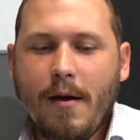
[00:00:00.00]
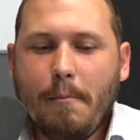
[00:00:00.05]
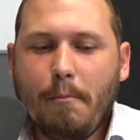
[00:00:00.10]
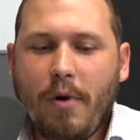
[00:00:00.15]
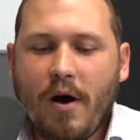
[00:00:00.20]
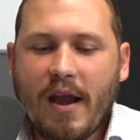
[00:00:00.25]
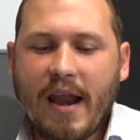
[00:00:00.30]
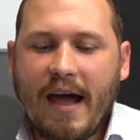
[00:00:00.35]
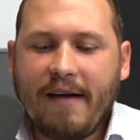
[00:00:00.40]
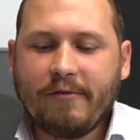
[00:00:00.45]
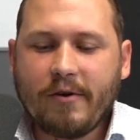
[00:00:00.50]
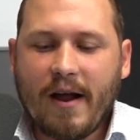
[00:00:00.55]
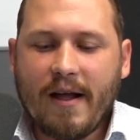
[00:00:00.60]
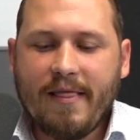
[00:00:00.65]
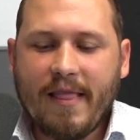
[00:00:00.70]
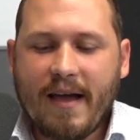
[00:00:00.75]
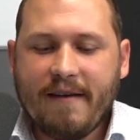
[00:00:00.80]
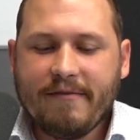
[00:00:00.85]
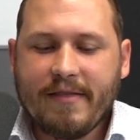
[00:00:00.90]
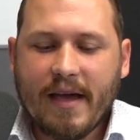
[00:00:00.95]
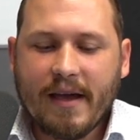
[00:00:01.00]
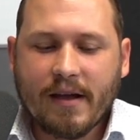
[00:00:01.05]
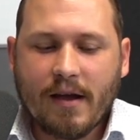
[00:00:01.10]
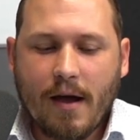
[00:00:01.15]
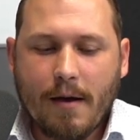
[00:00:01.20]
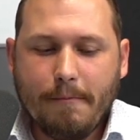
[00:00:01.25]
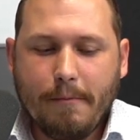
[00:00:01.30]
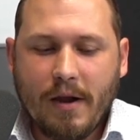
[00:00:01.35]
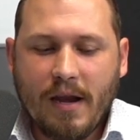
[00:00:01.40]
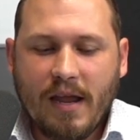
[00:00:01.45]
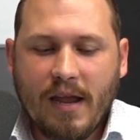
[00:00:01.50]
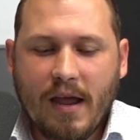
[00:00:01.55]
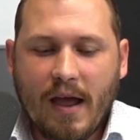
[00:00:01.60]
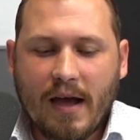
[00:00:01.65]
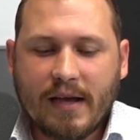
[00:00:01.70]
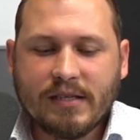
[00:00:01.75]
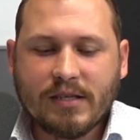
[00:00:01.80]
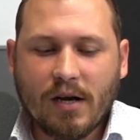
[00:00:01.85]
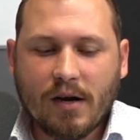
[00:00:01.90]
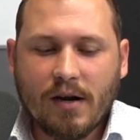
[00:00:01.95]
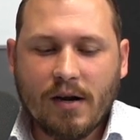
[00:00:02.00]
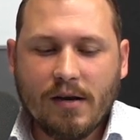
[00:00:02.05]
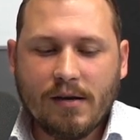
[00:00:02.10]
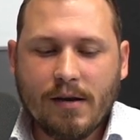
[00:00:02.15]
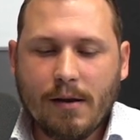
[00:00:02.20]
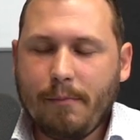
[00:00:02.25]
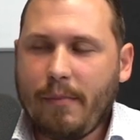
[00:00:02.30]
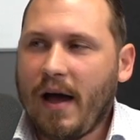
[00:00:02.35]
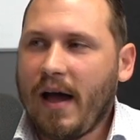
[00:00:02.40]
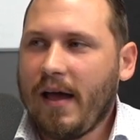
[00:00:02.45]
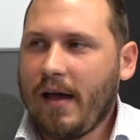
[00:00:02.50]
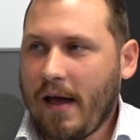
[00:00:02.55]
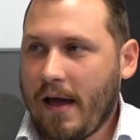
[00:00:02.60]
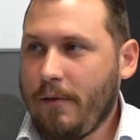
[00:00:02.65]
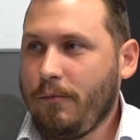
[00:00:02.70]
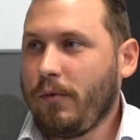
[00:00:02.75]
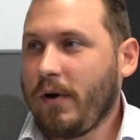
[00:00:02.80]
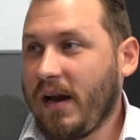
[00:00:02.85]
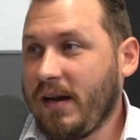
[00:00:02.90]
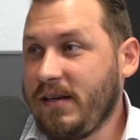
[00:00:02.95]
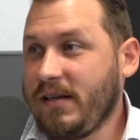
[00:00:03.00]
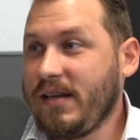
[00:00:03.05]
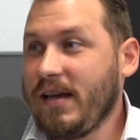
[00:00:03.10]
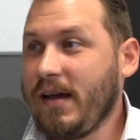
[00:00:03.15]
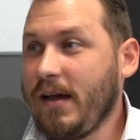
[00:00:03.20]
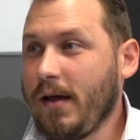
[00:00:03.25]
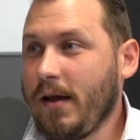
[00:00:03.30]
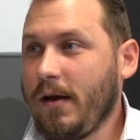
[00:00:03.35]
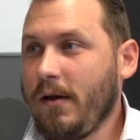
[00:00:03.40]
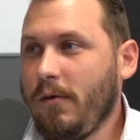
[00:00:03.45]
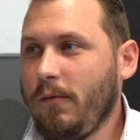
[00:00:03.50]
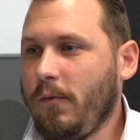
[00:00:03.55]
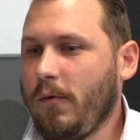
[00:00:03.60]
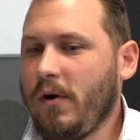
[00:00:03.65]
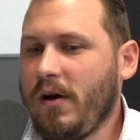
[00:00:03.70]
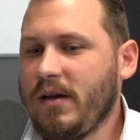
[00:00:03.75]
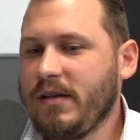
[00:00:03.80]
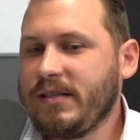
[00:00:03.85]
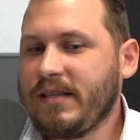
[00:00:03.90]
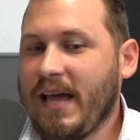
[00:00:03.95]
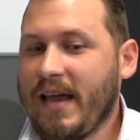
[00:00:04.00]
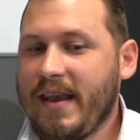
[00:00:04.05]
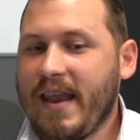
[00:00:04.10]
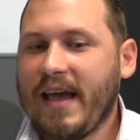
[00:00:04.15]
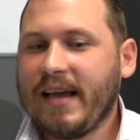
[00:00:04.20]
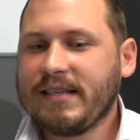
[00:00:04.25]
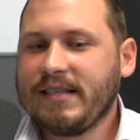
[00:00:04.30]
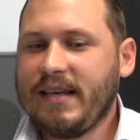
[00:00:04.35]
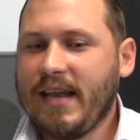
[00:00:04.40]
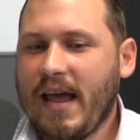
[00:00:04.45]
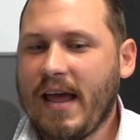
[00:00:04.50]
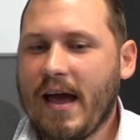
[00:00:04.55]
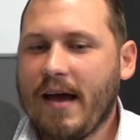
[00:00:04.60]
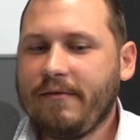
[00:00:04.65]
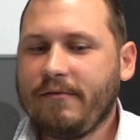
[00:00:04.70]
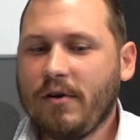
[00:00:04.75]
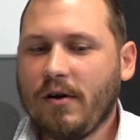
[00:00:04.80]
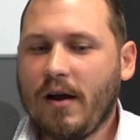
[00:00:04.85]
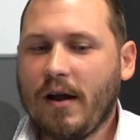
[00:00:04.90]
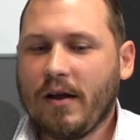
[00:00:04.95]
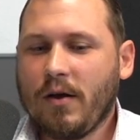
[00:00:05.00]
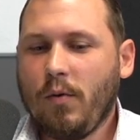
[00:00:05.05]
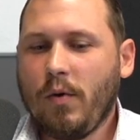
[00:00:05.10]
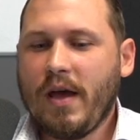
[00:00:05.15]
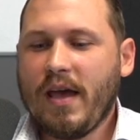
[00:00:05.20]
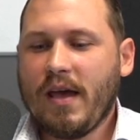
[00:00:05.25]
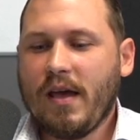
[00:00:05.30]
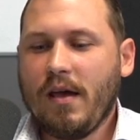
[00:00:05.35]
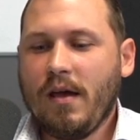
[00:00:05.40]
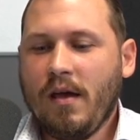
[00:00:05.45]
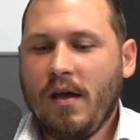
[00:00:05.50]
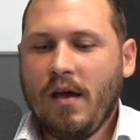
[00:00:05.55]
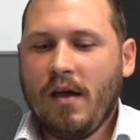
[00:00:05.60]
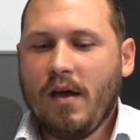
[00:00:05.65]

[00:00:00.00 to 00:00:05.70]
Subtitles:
But after I left that company, I started to buy, what I did was that next day after I quit,